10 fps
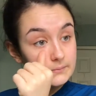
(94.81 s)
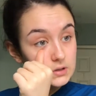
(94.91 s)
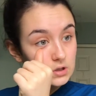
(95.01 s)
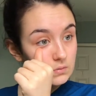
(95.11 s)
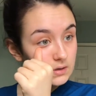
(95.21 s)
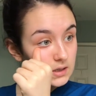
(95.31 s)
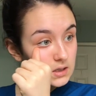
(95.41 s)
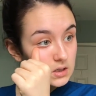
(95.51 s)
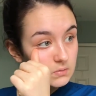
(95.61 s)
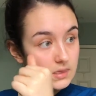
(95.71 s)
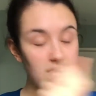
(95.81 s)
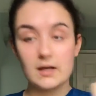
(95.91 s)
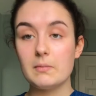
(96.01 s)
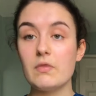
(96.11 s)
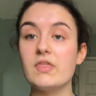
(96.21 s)
So you would
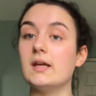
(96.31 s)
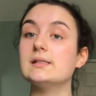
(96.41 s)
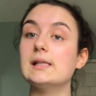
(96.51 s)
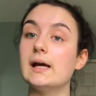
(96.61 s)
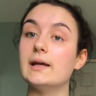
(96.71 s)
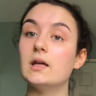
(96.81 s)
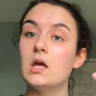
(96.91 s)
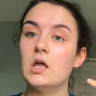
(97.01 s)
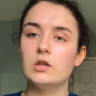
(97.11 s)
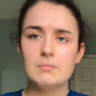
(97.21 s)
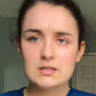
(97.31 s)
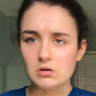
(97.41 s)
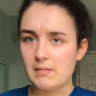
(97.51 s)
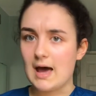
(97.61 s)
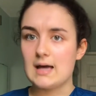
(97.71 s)
think about things like their
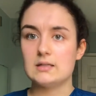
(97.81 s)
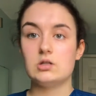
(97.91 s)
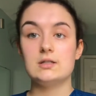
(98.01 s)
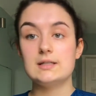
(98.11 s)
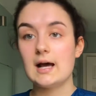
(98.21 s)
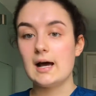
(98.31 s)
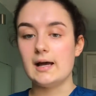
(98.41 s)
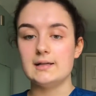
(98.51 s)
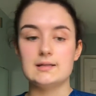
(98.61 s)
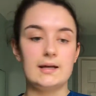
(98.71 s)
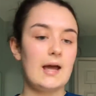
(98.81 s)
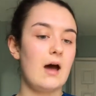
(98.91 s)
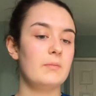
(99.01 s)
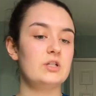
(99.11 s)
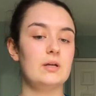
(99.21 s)
muscle mass, their size, like
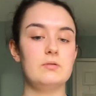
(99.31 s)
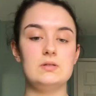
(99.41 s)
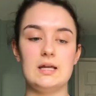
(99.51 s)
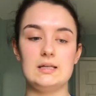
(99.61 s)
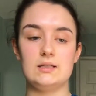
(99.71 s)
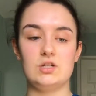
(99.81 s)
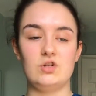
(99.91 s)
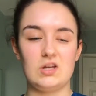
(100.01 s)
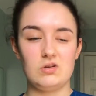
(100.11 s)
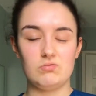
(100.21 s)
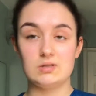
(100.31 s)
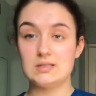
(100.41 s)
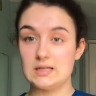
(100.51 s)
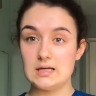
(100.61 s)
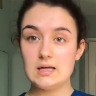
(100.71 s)
how much subcutaneous tissue can you
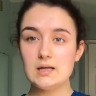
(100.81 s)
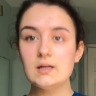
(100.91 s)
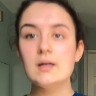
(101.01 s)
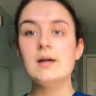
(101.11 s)
see,